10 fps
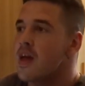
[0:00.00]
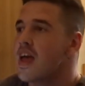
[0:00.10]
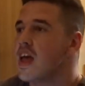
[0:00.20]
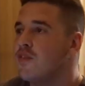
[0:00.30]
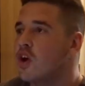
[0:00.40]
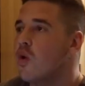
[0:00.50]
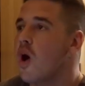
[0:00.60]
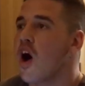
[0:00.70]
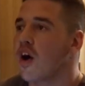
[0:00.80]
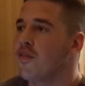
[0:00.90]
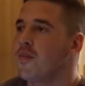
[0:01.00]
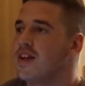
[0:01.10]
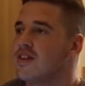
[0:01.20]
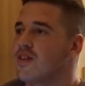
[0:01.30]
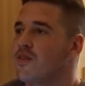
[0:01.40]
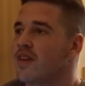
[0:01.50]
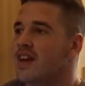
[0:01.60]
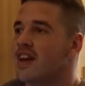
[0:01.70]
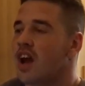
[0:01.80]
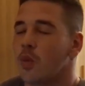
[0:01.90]
Even though half me's
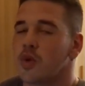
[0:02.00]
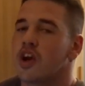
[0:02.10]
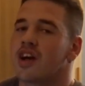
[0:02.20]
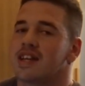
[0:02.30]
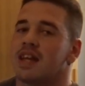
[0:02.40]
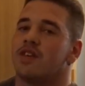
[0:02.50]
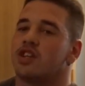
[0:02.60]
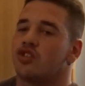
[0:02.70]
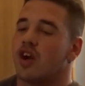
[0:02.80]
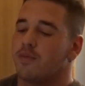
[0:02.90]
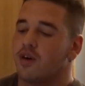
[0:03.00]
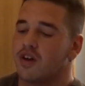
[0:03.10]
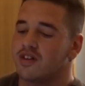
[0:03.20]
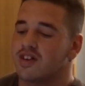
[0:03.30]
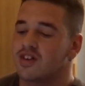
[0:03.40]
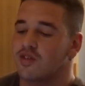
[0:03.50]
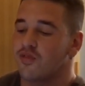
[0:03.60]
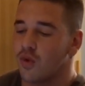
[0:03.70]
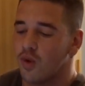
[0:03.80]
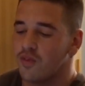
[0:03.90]
thinking I would like to give it a try, but the
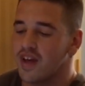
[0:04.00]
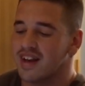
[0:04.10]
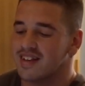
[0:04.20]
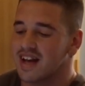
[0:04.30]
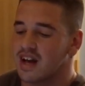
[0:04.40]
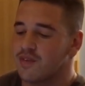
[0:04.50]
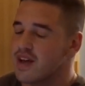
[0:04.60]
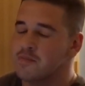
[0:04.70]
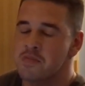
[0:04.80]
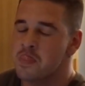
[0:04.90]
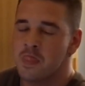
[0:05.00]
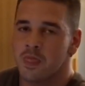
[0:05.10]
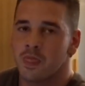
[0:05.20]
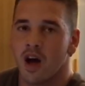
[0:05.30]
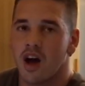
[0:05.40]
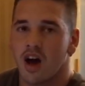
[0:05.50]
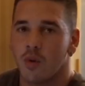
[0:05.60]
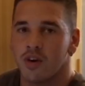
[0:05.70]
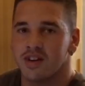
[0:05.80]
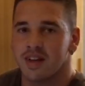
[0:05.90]
thought of it, the sound of it, nah, I
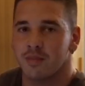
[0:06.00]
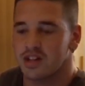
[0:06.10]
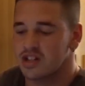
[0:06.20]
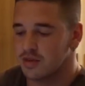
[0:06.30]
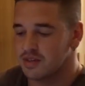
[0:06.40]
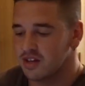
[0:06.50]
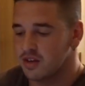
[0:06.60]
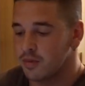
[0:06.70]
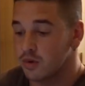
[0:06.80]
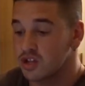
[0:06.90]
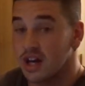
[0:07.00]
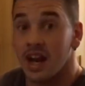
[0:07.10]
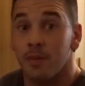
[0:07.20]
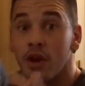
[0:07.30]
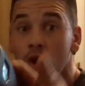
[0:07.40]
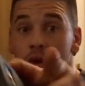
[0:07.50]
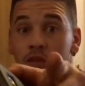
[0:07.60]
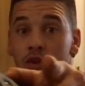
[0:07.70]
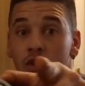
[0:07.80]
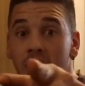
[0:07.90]
wouldn't dip my chips into milkshake. Let me know
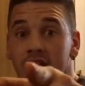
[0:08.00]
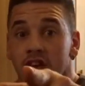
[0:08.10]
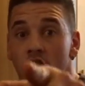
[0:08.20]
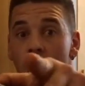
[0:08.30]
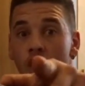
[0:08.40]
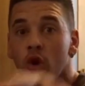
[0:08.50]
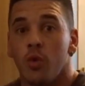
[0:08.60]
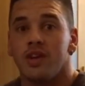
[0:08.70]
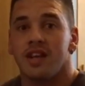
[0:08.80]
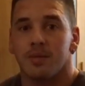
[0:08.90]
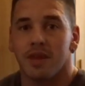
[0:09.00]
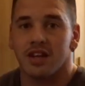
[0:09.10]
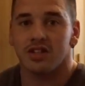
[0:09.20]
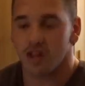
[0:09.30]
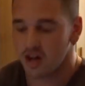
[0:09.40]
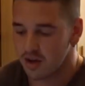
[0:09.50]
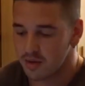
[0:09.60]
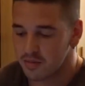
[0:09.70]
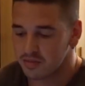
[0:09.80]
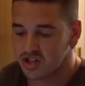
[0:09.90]
if you guys, who would dip
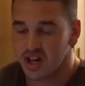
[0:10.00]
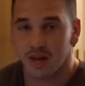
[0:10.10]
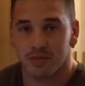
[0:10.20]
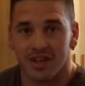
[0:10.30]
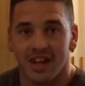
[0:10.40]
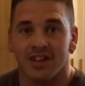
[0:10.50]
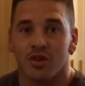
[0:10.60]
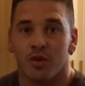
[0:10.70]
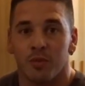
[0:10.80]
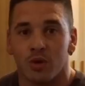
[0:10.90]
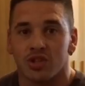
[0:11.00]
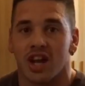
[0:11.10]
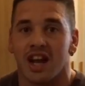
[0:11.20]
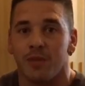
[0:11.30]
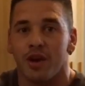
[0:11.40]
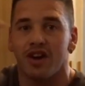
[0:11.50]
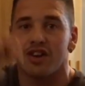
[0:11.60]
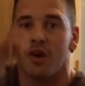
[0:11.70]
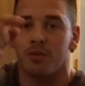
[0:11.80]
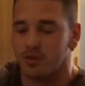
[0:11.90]
their chips into a milkshake? Let me know in the
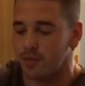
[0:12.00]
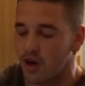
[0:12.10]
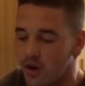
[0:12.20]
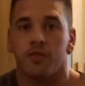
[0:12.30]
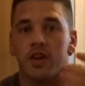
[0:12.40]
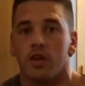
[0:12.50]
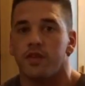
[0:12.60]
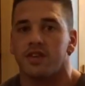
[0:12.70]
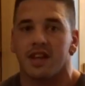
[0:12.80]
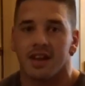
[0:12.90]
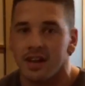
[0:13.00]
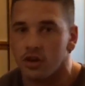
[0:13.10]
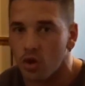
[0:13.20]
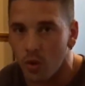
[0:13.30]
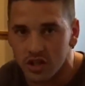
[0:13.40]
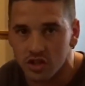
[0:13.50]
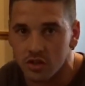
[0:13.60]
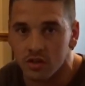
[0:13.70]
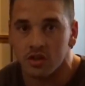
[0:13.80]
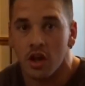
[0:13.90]
comments below. Thank you for sending in your
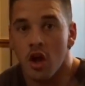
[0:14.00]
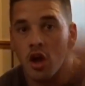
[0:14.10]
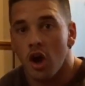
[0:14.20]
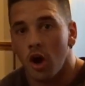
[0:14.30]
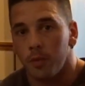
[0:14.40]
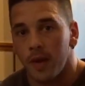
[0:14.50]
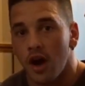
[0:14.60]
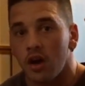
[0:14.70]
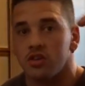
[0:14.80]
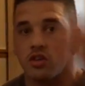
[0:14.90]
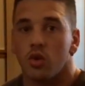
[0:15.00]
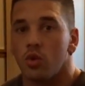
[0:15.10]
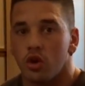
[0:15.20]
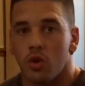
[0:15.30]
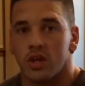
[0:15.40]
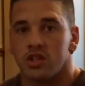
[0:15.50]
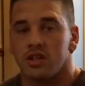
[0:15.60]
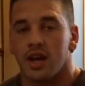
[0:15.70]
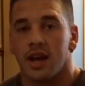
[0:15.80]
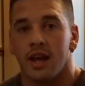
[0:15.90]
questions. Hope that answered all your
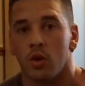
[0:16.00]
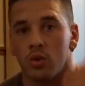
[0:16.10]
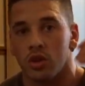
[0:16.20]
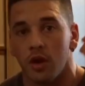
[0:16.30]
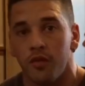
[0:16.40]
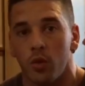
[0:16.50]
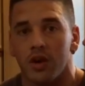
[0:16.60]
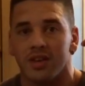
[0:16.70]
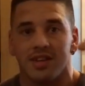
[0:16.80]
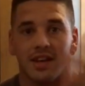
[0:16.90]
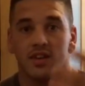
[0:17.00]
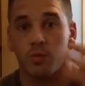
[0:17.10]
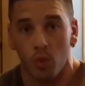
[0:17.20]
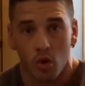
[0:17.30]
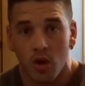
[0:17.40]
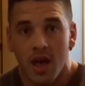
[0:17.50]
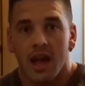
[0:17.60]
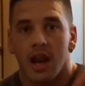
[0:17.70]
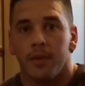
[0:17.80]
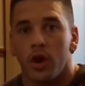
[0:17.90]
questions out there. And also, if you want to see this more,
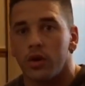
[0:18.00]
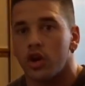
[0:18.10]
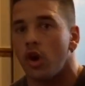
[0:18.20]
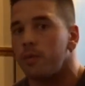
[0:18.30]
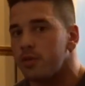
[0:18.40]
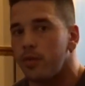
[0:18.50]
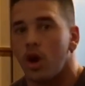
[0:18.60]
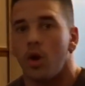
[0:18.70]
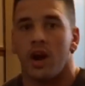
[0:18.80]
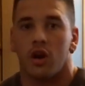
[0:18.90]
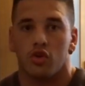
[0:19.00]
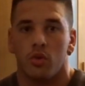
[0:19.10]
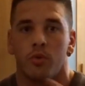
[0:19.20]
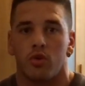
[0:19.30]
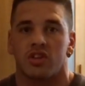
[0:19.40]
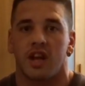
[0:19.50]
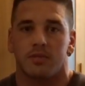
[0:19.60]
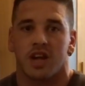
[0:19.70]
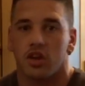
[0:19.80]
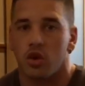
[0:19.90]
let me know in the comments below, and I'll do more
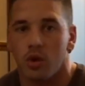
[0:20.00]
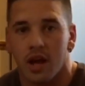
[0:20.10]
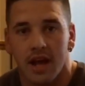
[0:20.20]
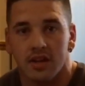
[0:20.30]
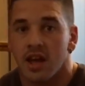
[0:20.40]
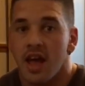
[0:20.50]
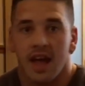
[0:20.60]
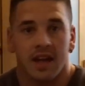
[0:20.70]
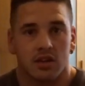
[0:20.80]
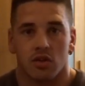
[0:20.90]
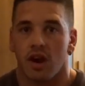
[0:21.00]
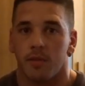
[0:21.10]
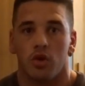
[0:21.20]
Snapchat Q&As, Instagram